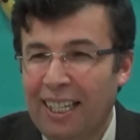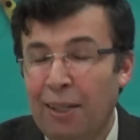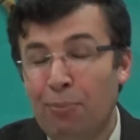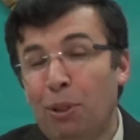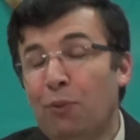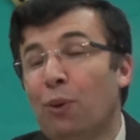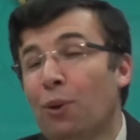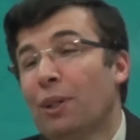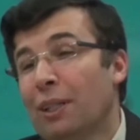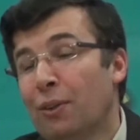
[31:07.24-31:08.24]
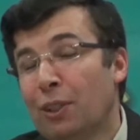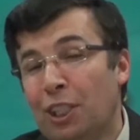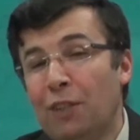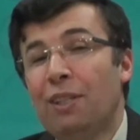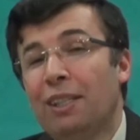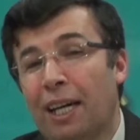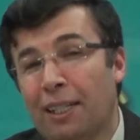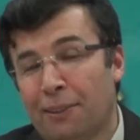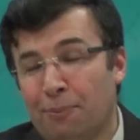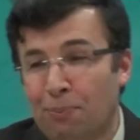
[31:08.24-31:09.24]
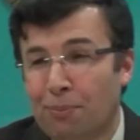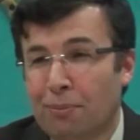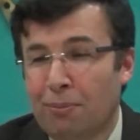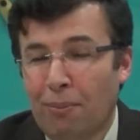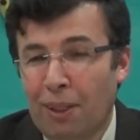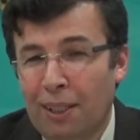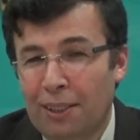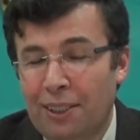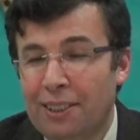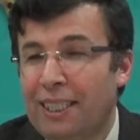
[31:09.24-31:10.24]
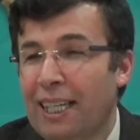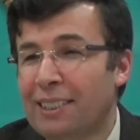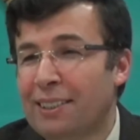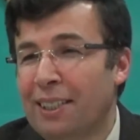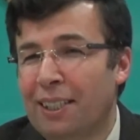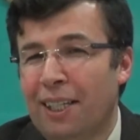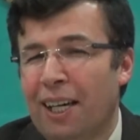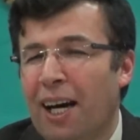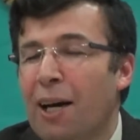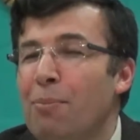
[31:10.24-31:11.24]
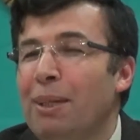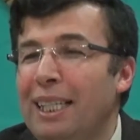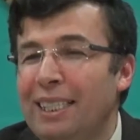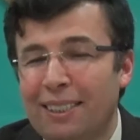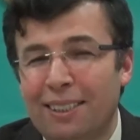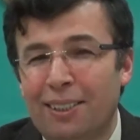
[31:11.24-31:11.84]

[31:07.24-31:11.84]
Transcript: And before giving that, this guest humbly